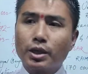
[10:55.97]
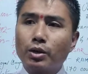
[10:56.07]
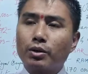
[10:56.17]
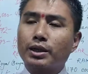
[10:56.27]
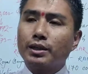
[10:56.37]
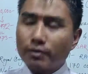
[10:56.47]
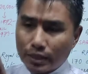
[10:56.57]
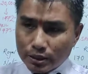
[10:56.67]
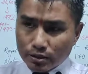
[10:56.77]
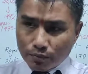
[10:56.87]
Okay,
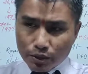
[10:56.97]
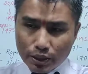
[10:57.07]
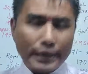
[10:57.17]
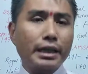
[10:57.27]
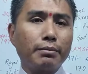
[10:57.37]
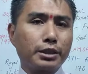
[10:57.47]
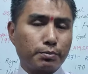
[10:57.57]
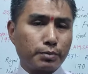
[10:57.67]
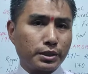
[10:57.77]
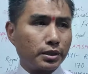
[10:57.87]
that's endemic
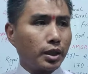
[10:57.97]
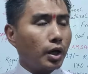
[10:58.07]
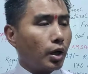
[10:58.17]
species.